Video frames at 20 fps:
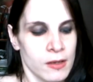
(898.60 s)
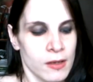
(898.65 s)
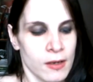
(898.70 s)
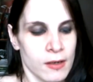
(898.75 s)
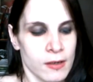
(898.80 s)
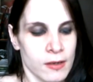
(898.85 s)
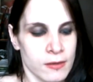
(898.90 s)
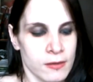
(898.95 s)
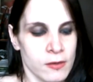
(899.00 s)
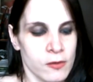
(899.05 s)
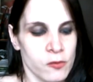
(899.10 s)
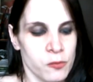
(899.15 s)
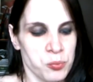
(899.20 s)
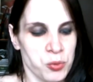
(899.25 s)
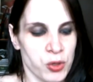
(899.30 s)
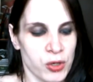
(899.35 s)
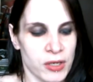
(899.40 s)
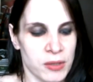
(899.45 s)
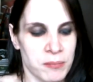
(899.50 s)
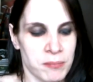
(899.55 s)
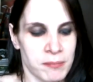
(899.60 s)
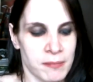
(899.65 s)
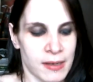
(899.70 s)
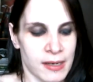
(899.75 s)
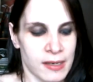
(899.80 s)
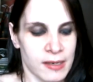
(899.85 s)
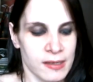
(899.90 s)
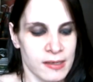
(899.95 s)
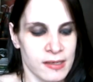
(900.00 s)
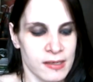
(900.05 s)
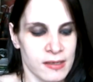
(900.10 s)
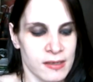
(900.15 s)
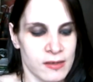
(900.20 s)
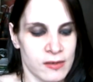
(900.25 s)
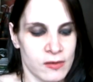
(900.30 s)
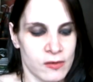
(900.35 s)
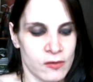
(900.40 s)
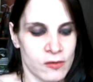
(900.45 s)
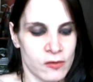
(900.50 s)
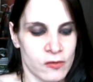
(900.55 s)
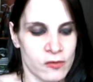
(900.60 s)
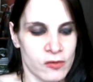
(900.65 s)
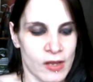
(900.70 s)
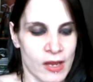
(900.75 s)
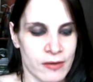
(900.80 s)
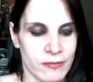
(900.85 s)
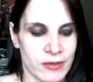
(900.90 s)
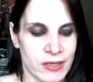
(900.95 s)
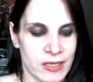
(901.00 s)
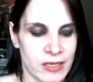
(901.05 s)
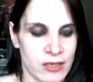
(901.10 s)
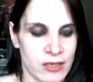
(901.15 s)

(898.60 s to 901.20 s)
And at this point, Mac is having